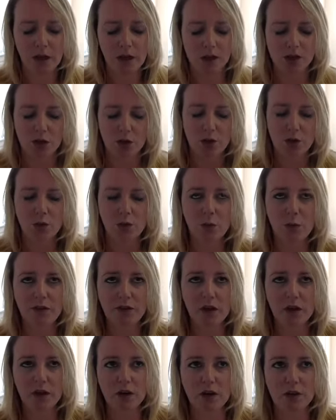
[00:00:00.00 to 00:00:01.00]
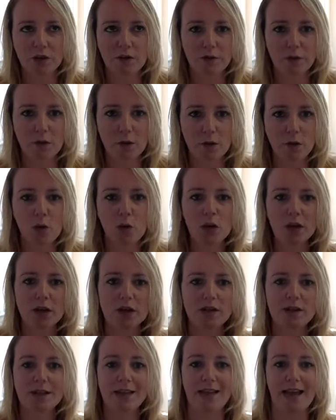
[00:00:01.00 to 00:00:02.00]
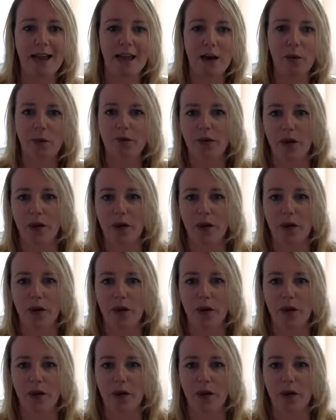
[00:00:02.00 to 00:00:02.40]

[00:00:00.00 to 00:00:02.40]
So we've gone from August to now with